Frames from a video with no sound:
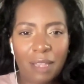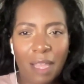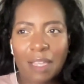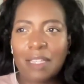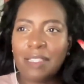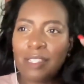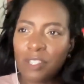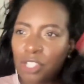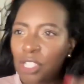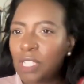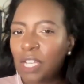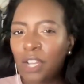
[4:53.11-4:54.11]
like
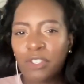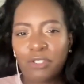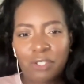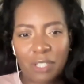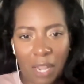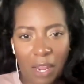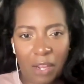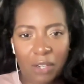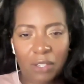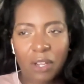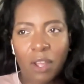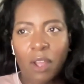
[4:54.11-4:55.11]
conditioned to
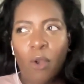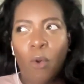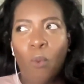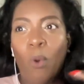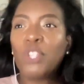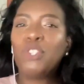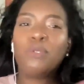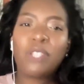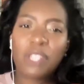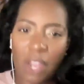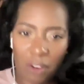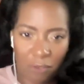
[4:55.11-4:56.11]
understand what you
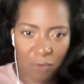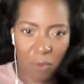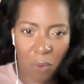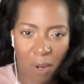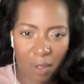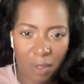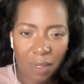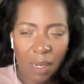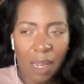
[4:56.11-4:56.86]
stand for.